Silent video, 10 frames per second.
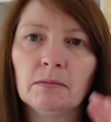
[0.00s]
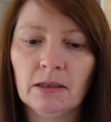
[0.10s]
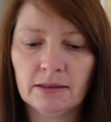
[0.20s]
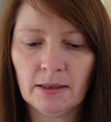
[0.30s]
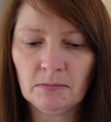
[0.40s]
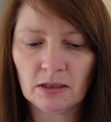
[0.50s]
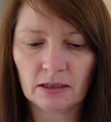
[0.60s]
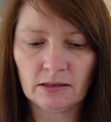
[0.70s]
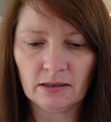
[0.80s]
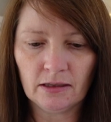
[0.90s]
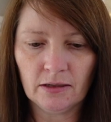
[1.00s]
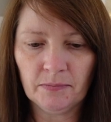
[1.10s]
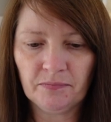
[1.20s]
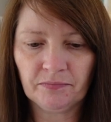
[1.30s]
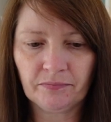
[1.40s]
we'll attempt to
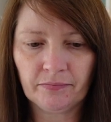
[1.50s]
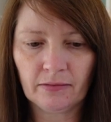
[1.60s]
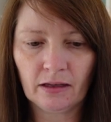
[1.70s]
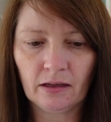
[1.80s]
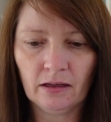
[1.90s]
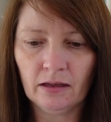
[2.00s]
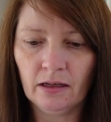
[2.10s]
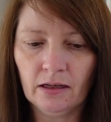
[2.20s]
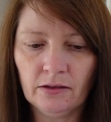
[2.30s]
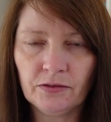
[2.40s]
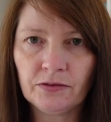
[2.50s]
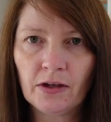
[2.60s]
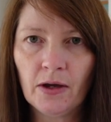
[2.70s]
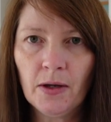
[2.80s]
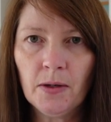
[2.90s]
continue.
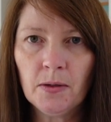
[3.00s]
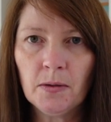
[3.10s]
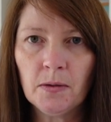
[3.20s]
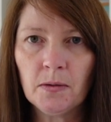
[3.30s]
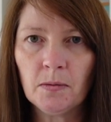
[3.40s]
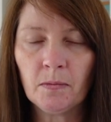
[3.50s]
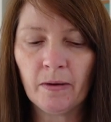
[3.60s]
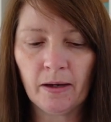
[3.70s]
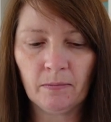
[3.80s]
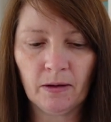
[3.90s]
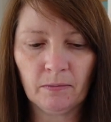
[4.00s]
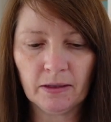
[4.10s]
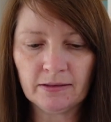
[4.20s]
So where were we?